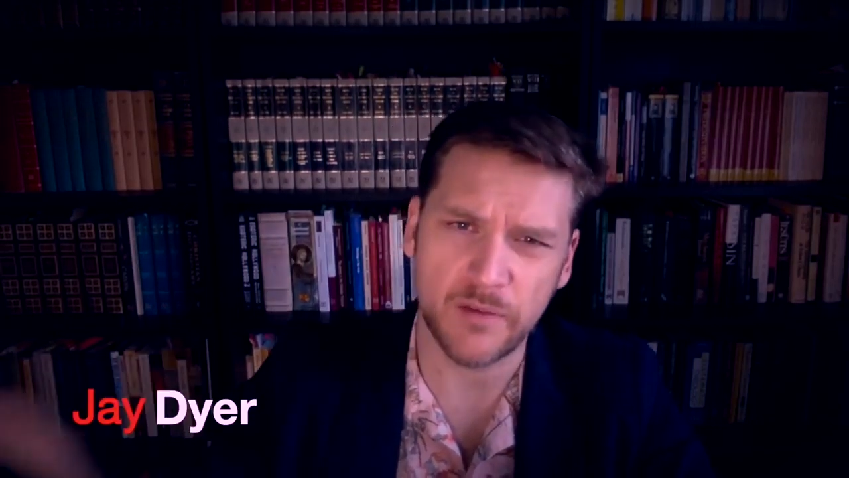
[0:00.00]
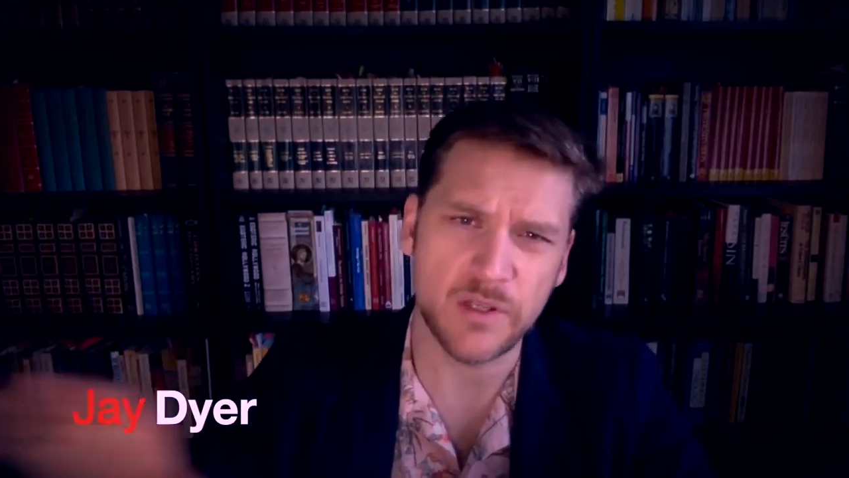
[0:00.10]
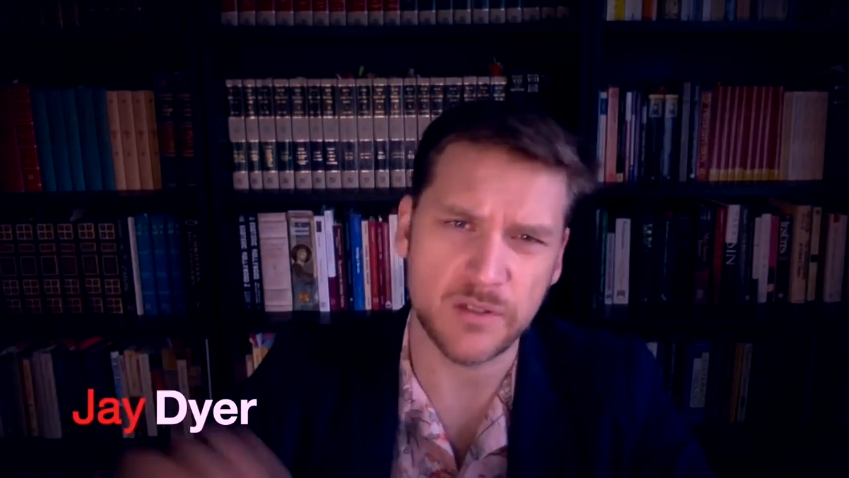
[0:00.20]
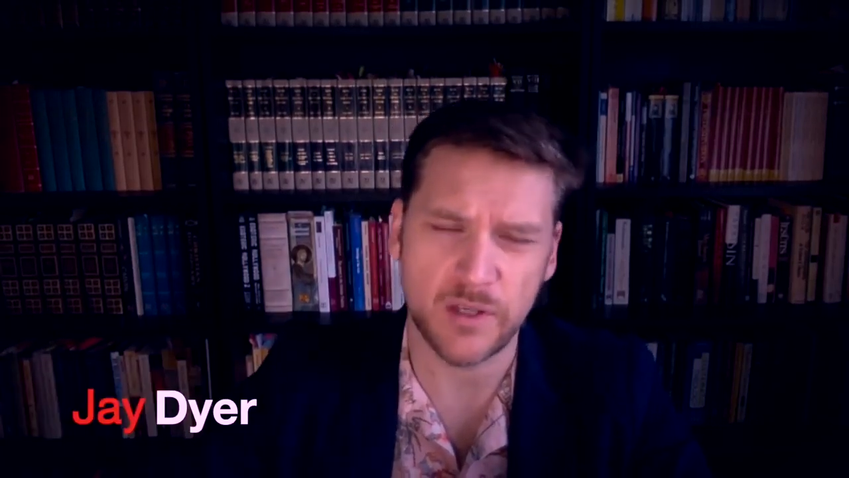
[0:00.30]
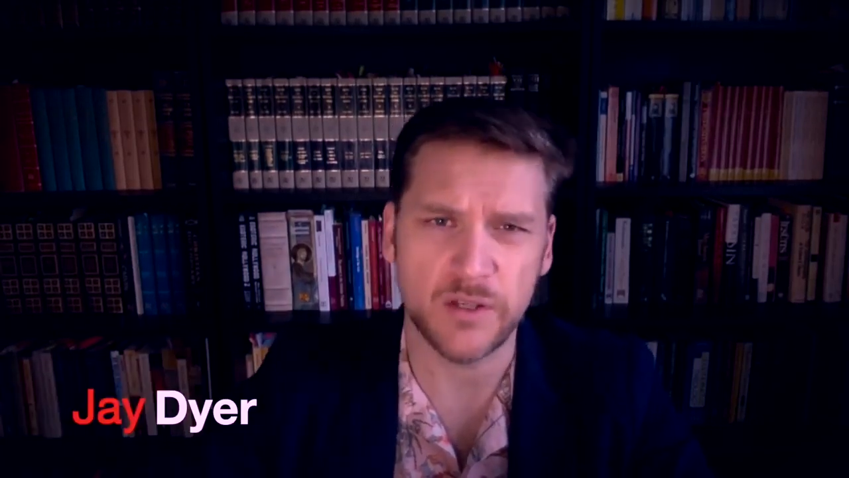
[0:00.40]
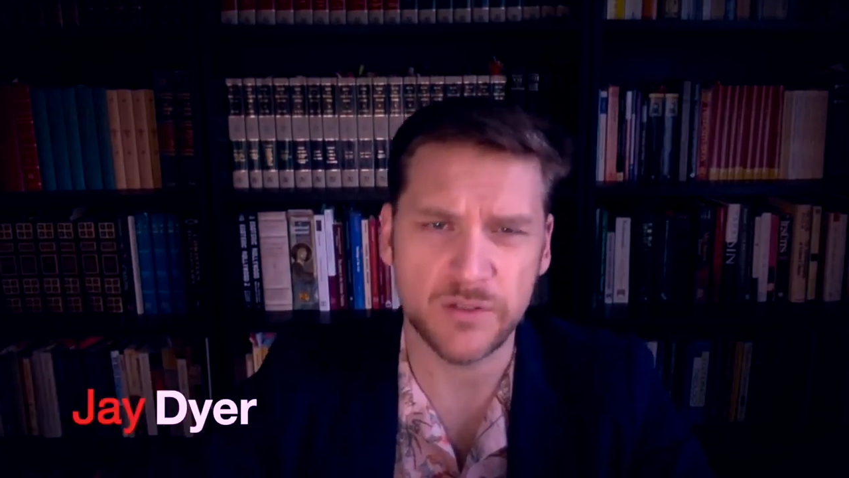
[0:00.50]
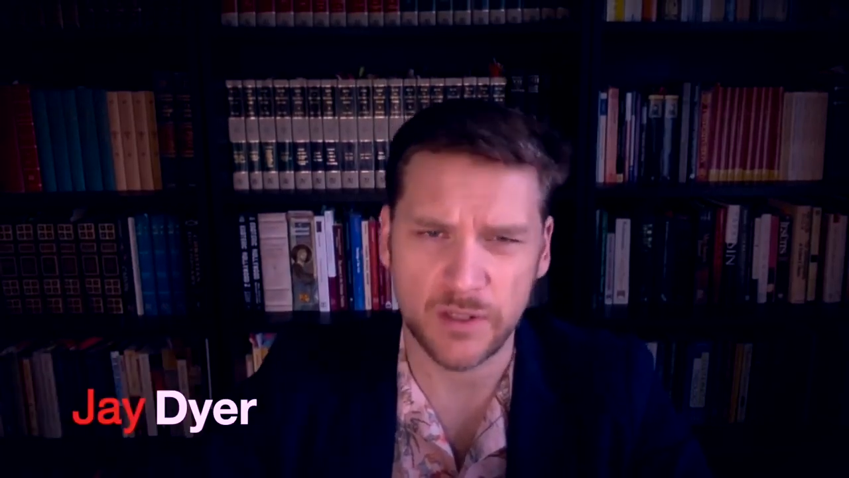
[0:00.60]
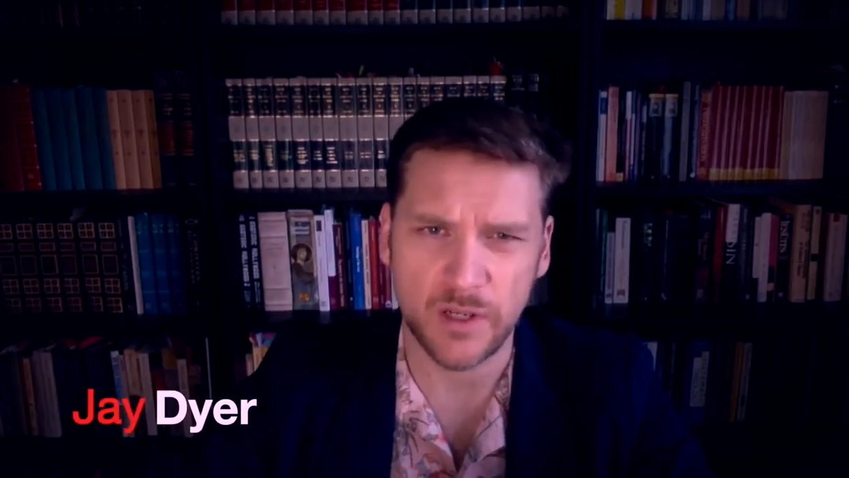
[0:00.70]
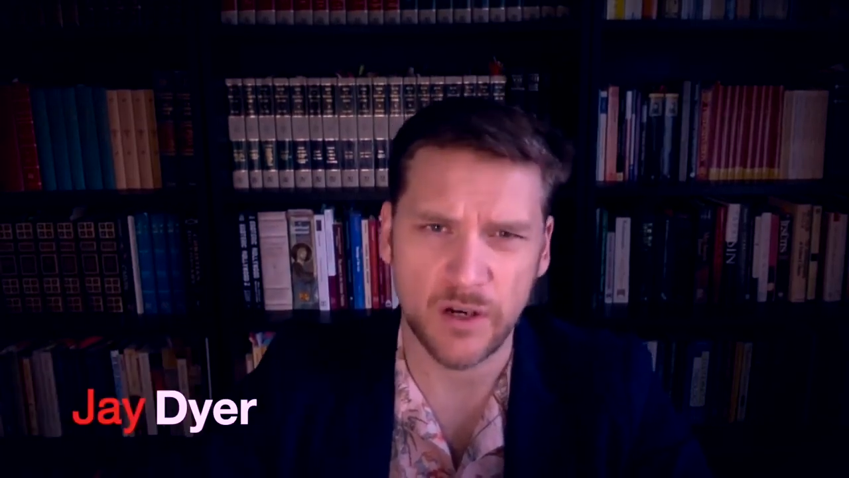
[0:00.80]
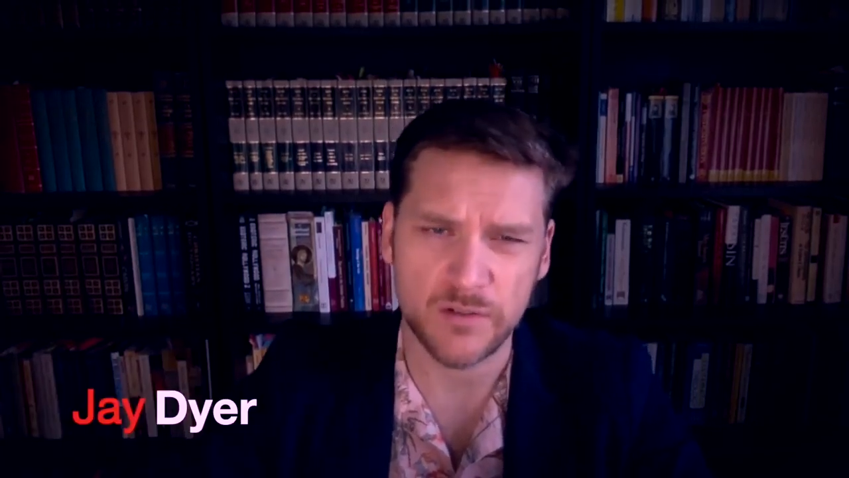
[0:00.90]
of these
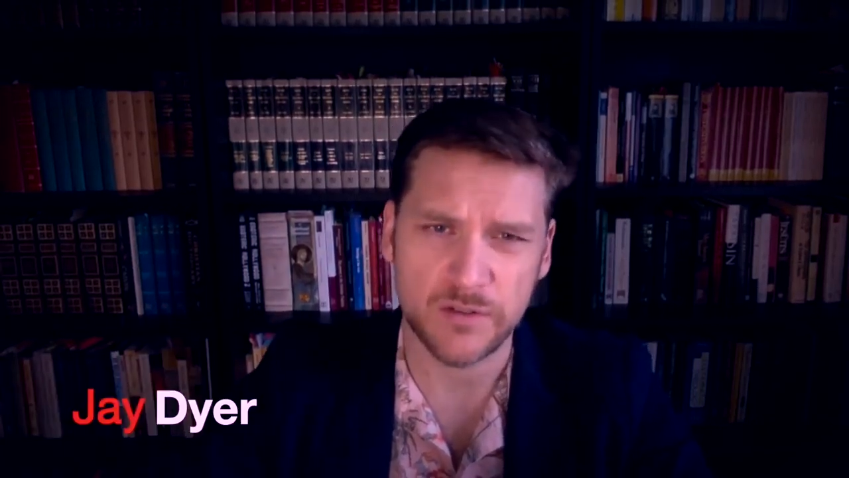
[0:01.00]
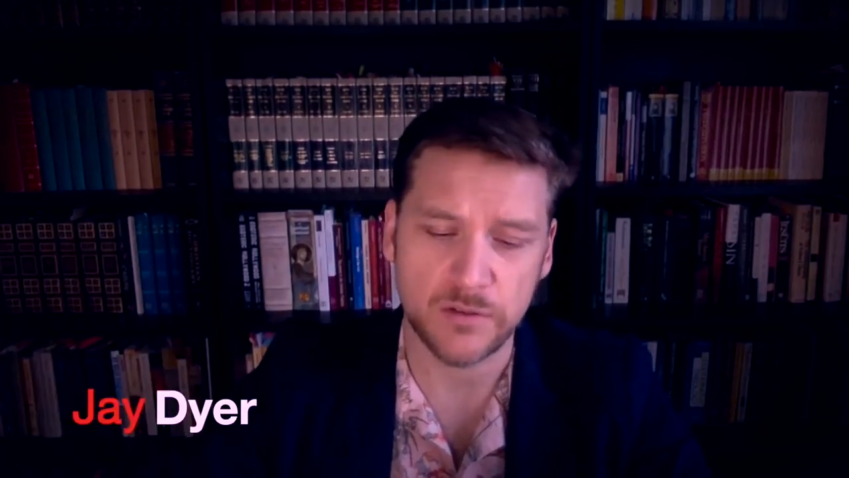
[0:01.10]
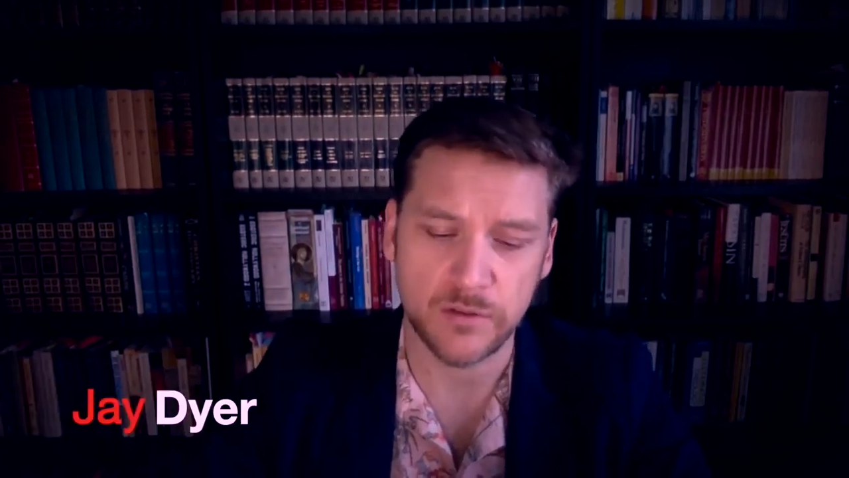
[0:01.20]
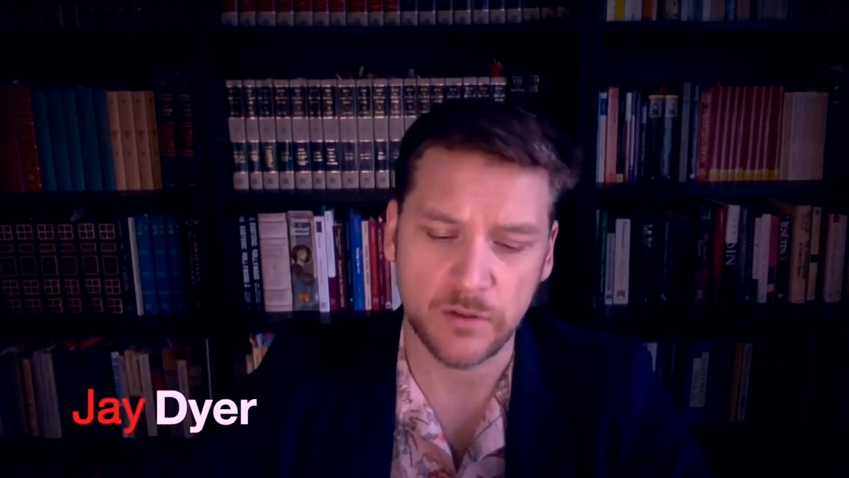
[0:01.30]
ancient heresies,